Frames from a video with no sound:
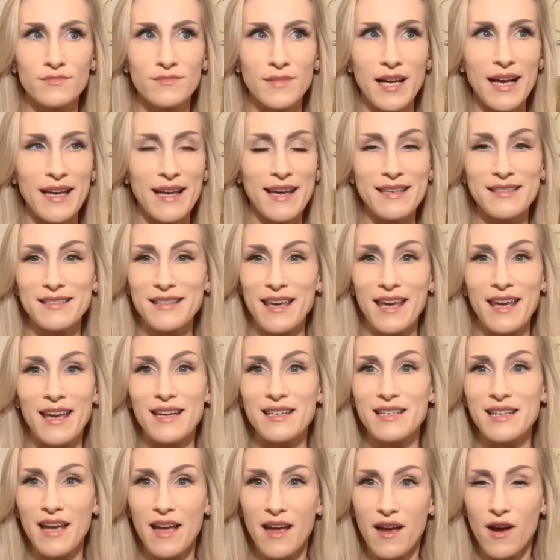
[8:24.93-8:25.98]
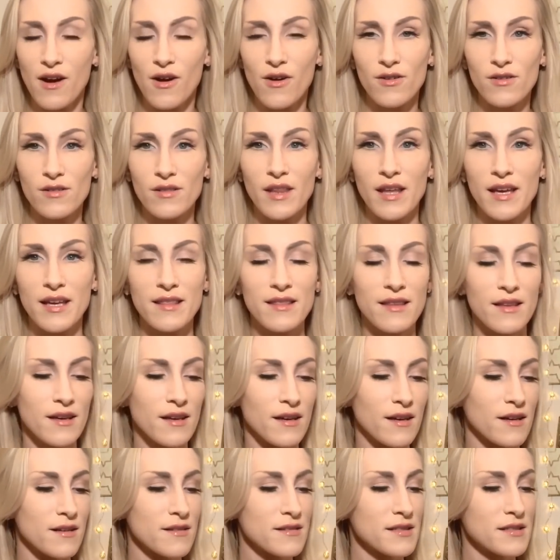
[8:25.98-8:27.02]
I guess, canned air like
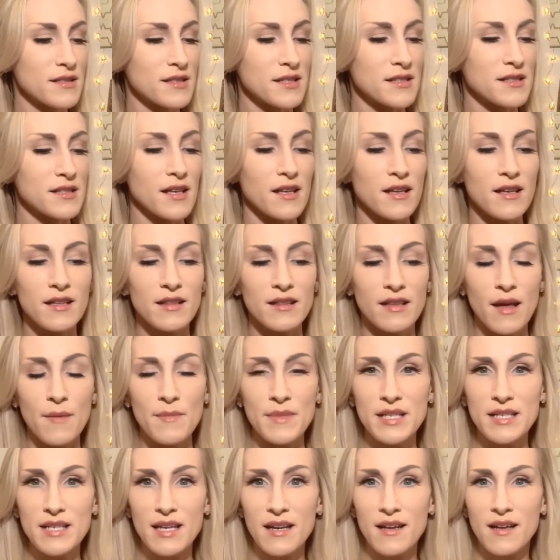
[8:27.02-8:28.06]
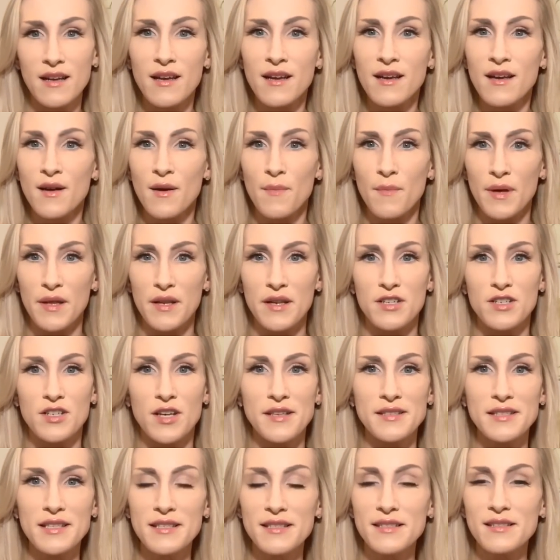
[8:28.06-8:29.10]
the Sicilian lemon did, but it
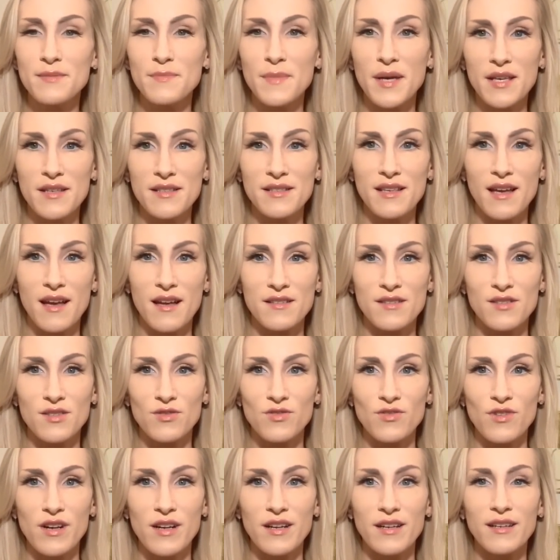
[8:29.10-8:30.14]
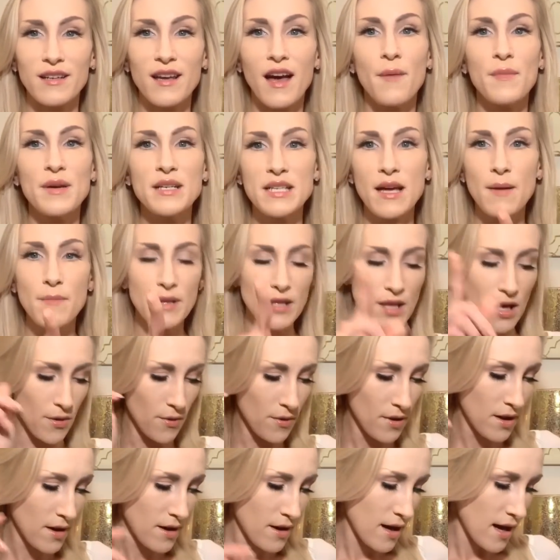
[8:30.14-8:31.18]
doesn't smell as concentrated. Comment down
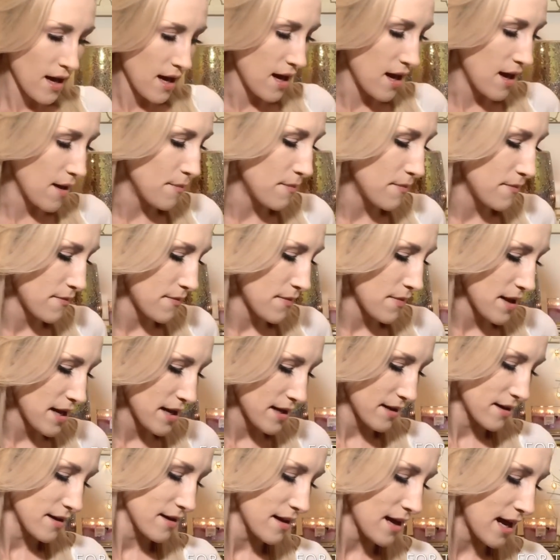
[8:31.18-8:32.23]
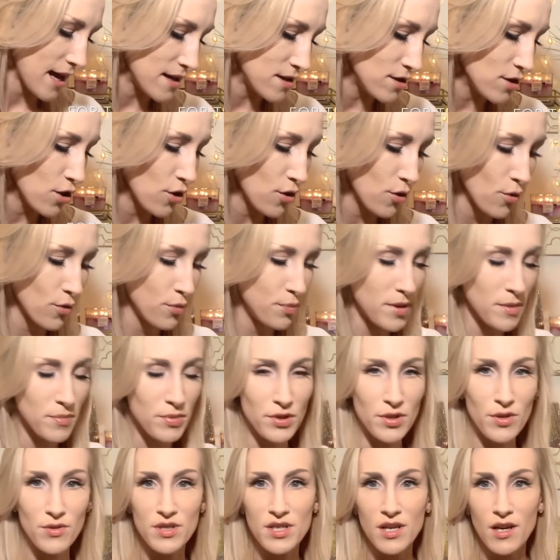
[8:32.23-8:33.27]
below. Um, I know
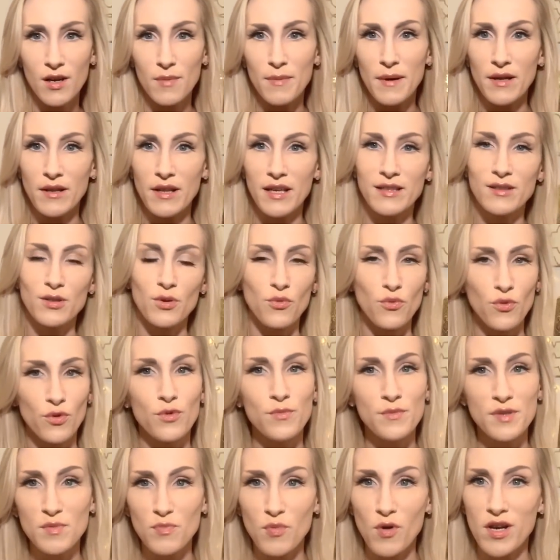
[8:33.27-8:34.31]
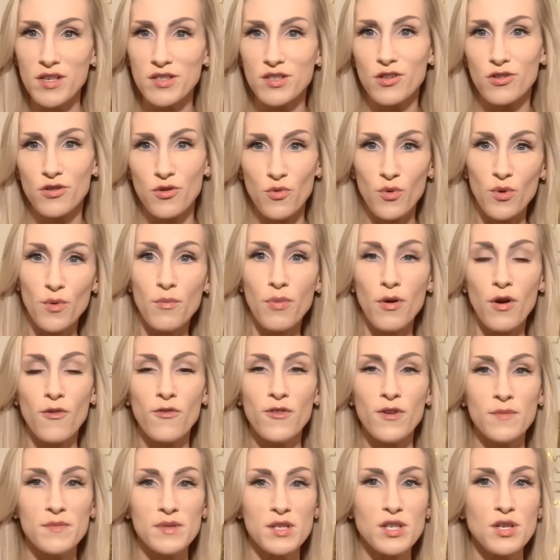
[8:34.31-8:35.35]
people don't talk about like the room sprays or the room
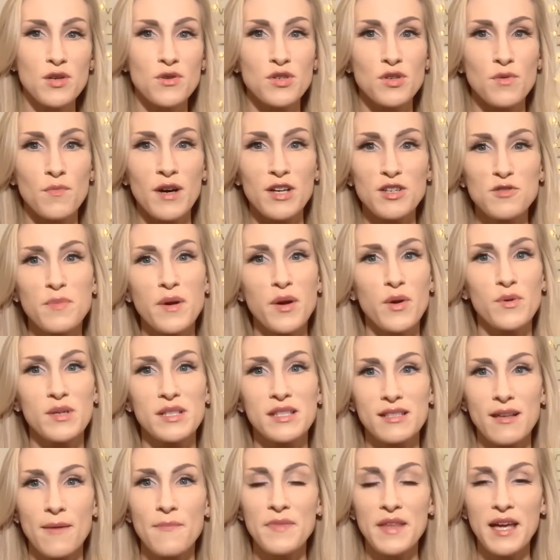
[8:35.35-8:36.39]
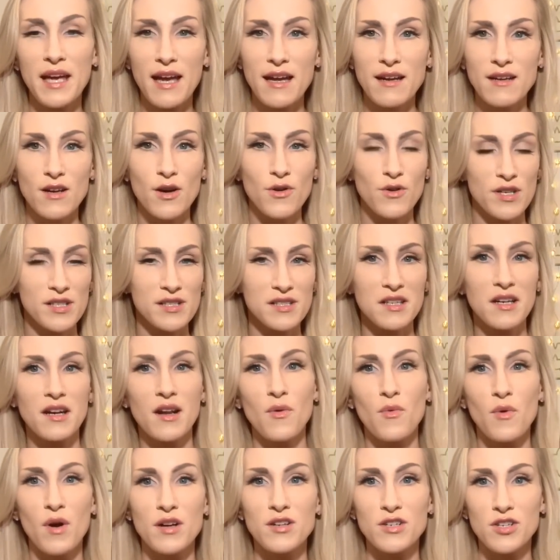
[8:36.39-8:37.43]
perfumes too, too much, but it was something I noticed and I
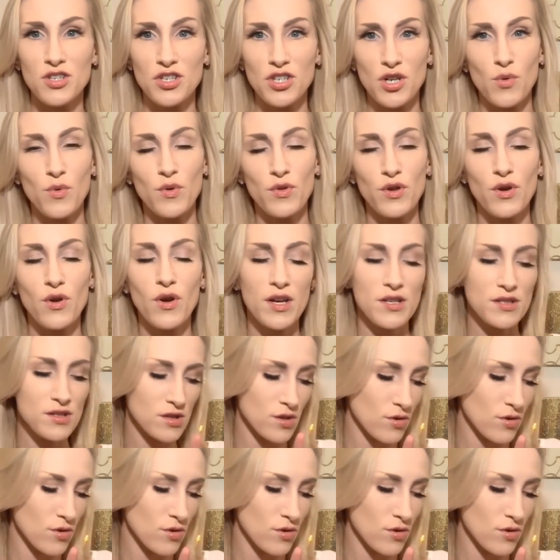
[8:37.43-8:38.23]
wanted to share with you guys.